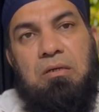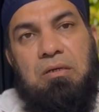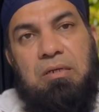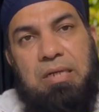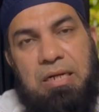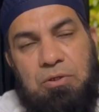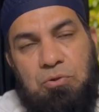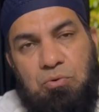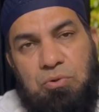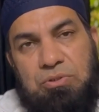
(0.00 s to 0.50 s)

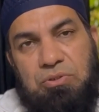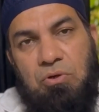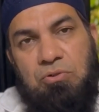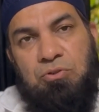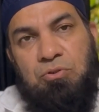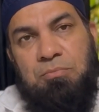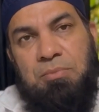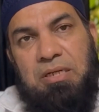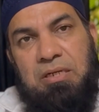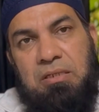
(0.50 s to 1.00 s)
Grade 2 is
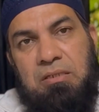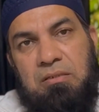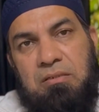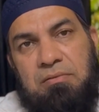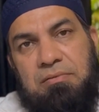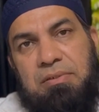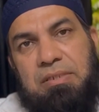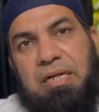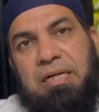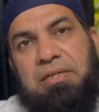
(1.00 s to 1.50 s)
also milder.
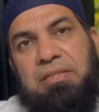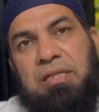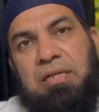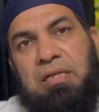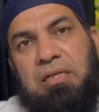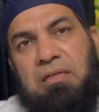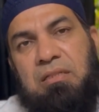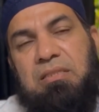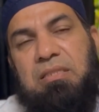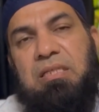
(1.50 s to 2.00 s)
Grade
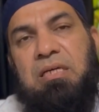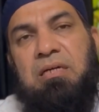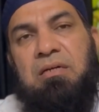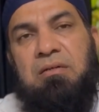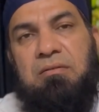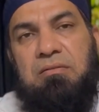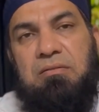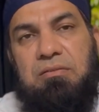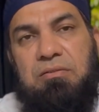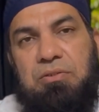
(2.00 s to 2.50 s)
3,
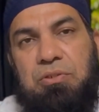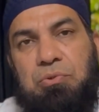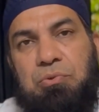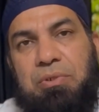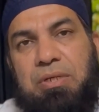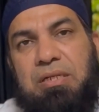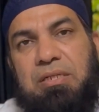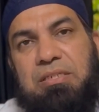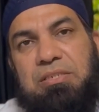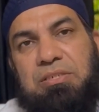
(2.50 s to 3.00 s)
the
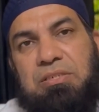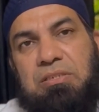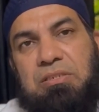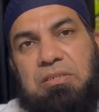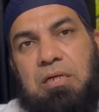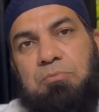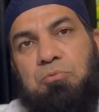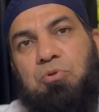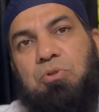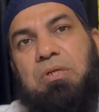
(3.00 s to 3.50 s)
urine
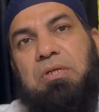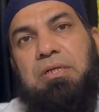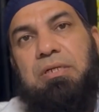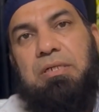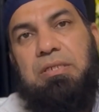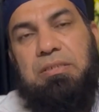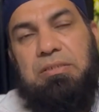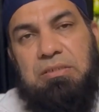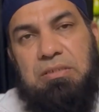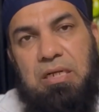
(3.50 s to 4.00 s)
reaches up to the
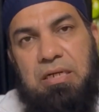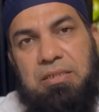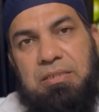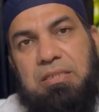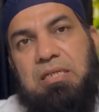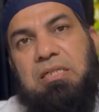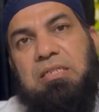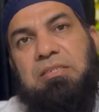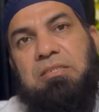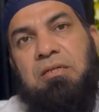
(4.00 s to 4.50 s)
kidneys and
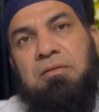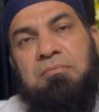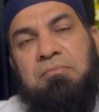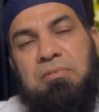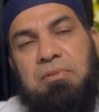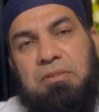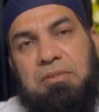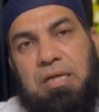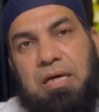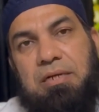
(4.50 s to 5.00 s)
there is
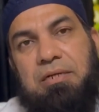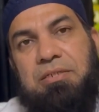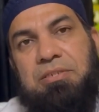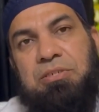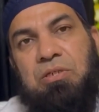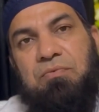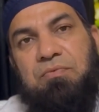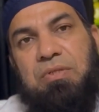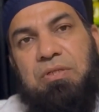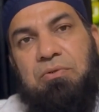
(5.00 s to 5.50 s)
some
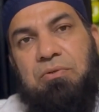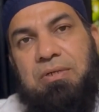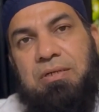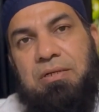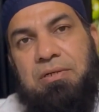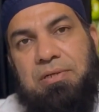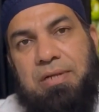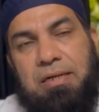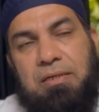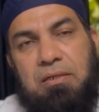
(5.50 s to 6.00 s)
dilatation of the
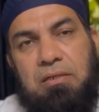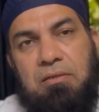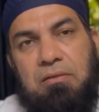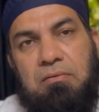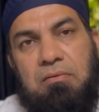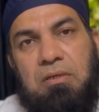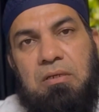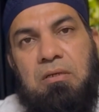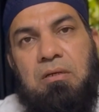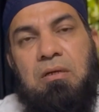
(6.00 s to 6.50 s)
urinary tract.
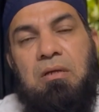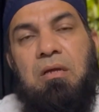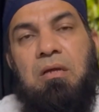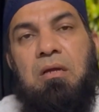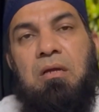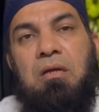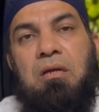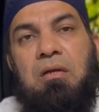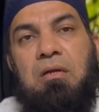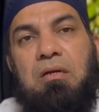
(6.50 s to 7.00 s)

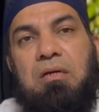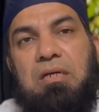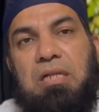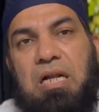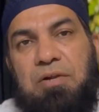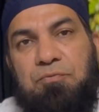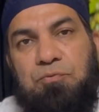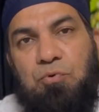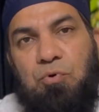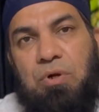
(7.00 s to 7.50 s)

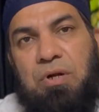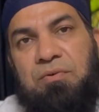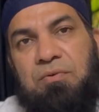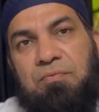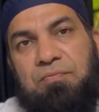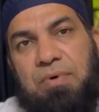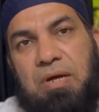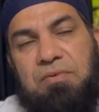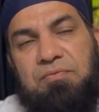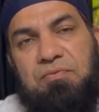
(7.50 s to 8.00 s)
Grade 4 and
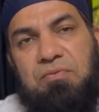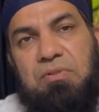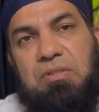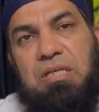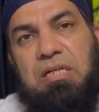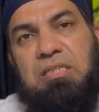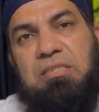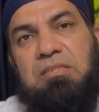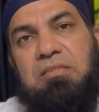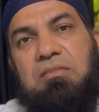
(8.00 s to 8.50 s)
5,
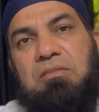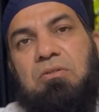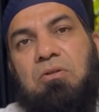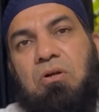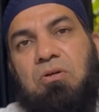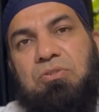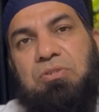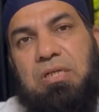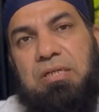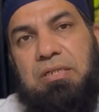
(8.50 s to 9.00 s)
there is
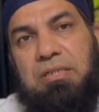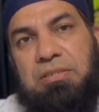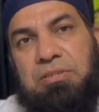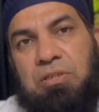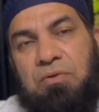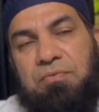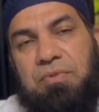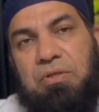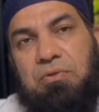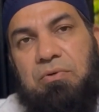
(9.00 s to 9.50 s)
gross
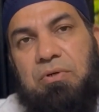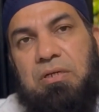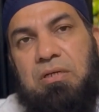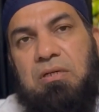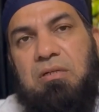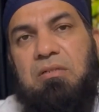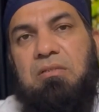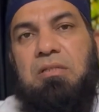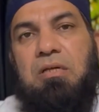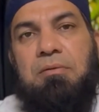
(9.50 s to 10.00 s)
dilatation of the
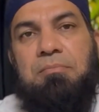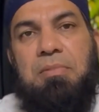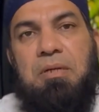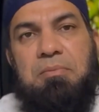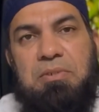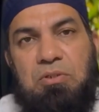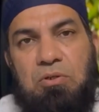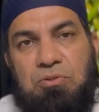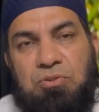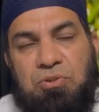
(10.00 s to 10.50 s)
ureter. There may
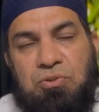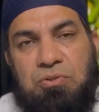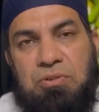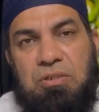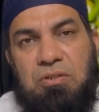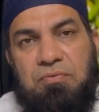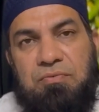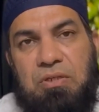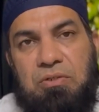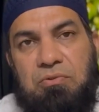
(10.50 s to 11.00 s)
be
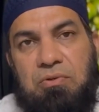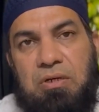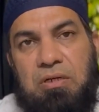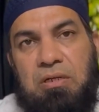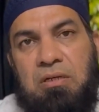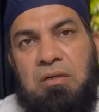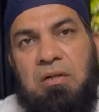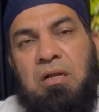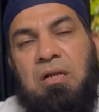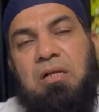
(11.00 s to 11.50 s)
tortuosity of the
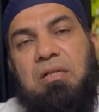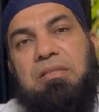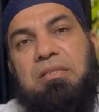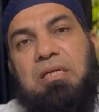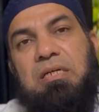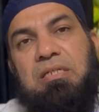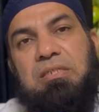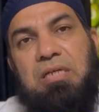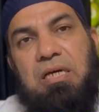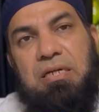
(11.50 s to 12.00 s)
ureter.
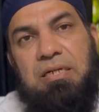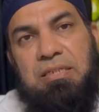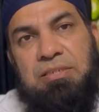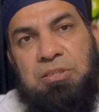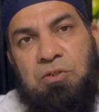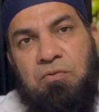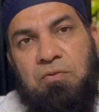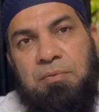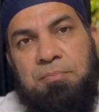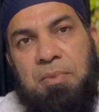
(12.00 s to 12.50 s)
There is
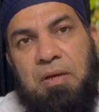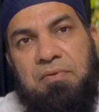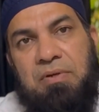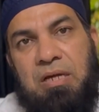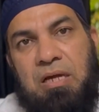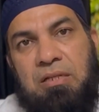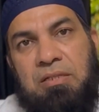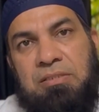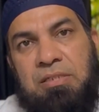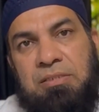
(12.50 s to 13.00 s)
dilatation of the
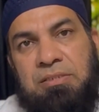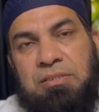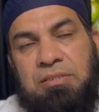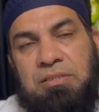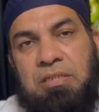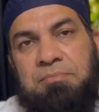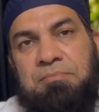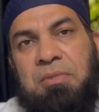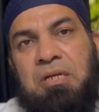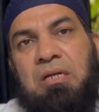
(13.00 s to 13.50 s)
pelvic alicizal
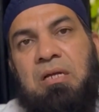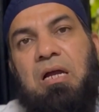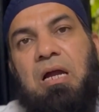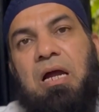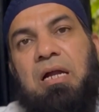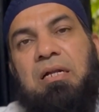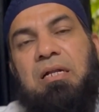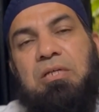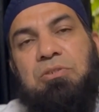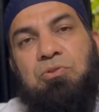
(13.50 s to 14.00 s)
system,
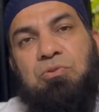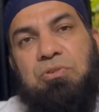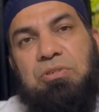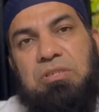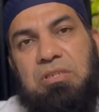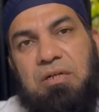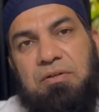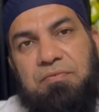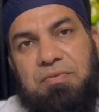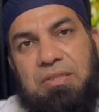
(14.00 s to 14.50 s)
and
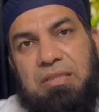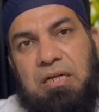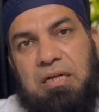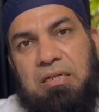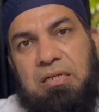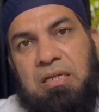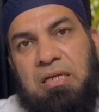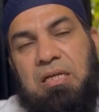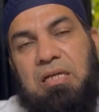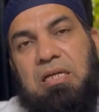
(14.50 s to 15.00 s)
associated with
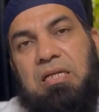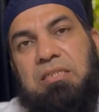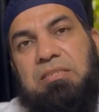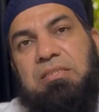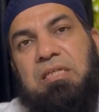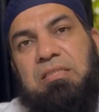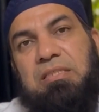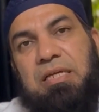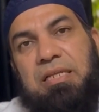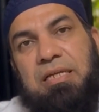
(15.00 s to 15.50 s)
that
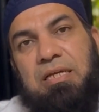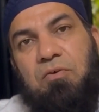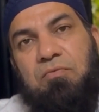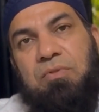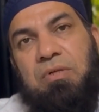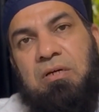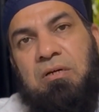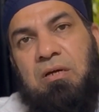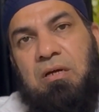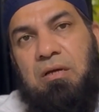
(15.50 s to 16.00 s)
is the thinning
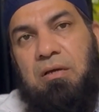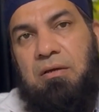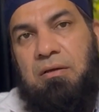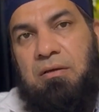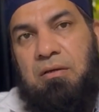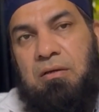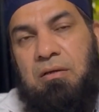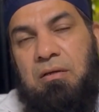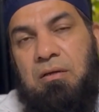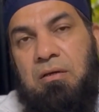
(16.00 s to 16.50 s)
of the
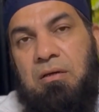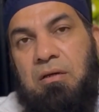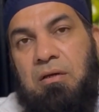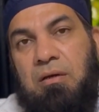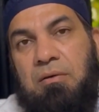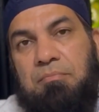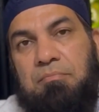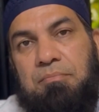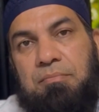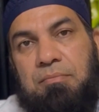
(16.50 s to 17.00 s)

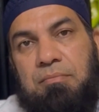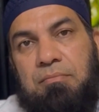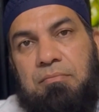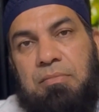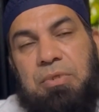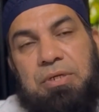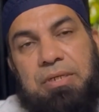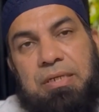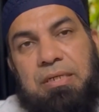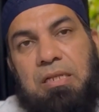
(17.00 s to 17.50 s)

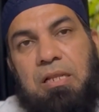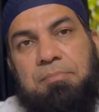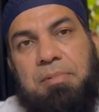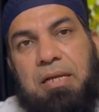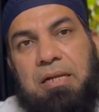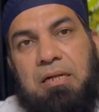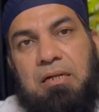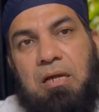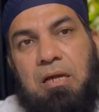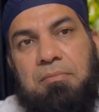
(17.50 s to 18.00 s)
renal
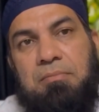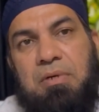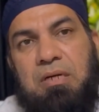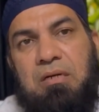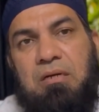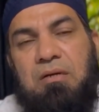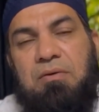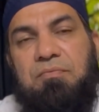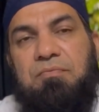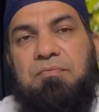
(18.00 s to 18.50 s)
parenchyma,
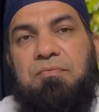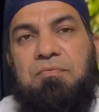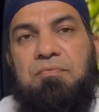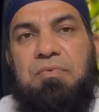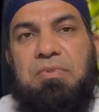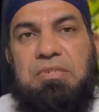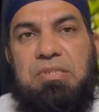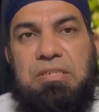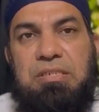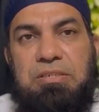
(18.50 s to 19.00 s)

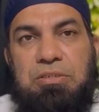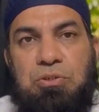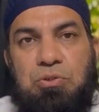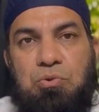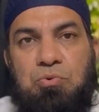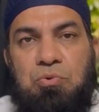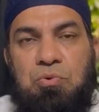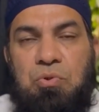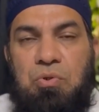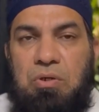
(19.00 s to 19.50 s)
which leads
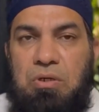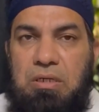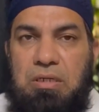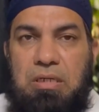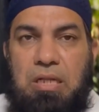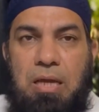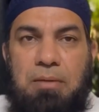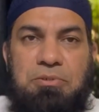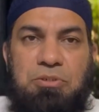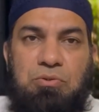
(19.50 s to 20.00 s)
to
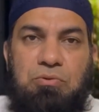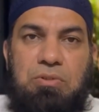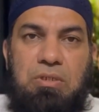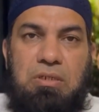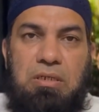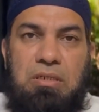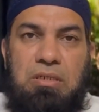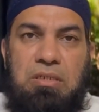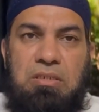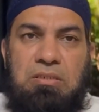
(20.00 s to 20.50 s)
damage to
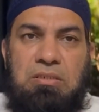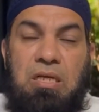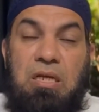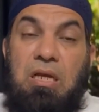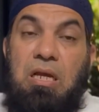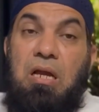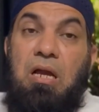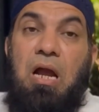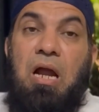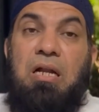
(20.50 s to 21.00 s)
the kidneys.
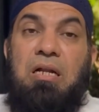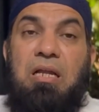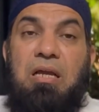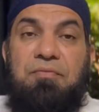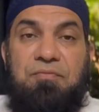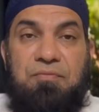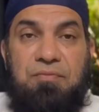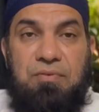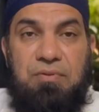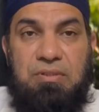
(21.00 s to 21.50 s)
And
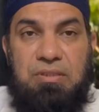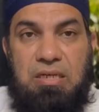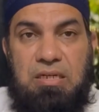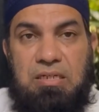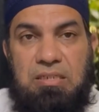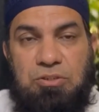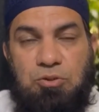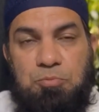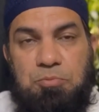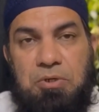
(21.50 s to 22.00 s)
if
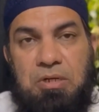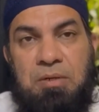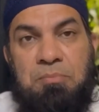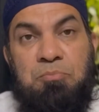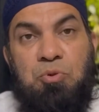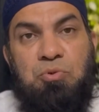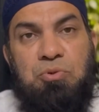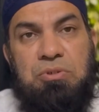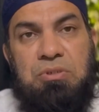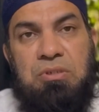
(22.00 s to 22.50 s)
there is
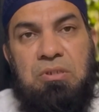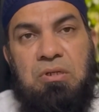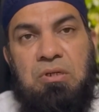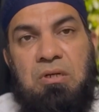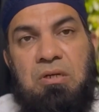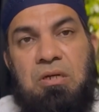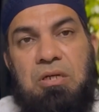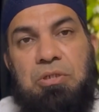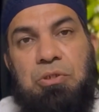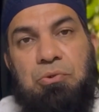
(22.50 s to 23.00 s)
superimposed
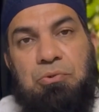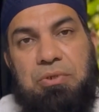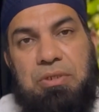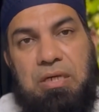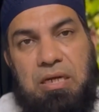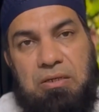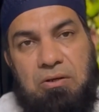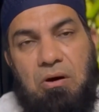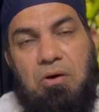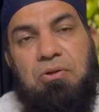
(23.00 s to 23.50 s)

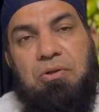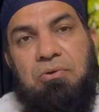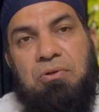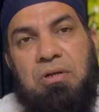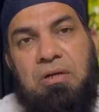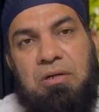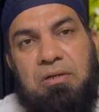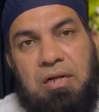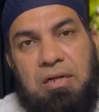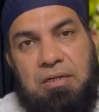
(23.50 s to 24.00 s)
UTI or
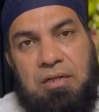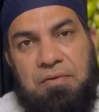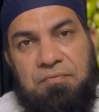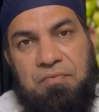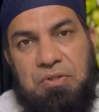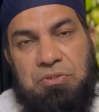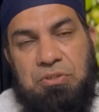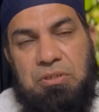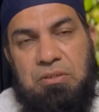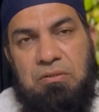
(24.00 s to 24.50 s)
urinary tract
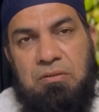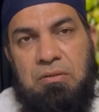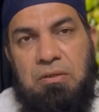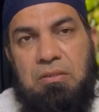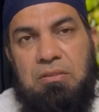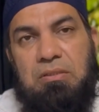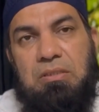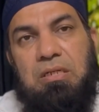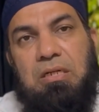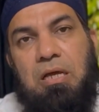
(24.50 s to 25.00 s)
infection,
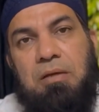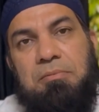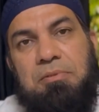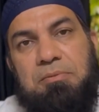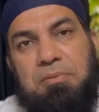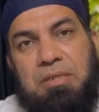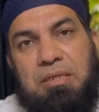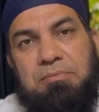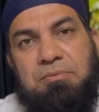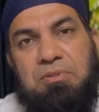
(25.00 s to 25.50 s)
the
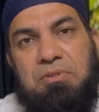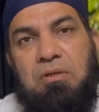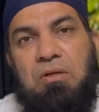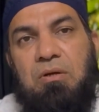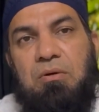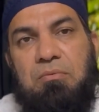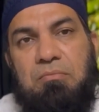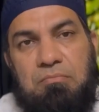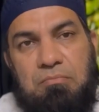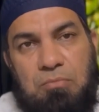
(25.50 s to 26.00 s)
damage becomes
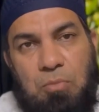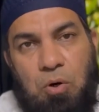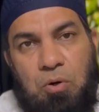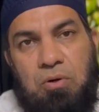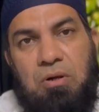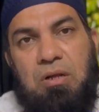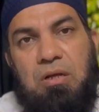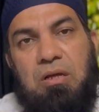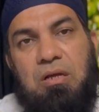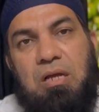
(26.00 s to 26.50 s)

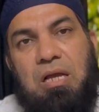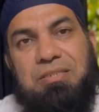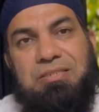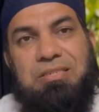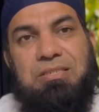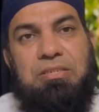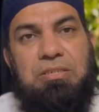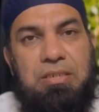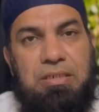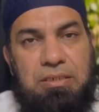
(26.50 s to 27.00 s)
more
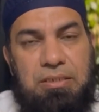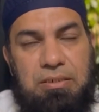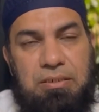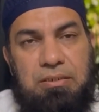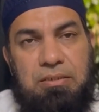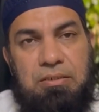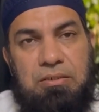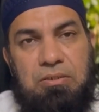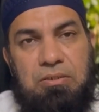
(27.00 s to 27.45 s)
exaggerated.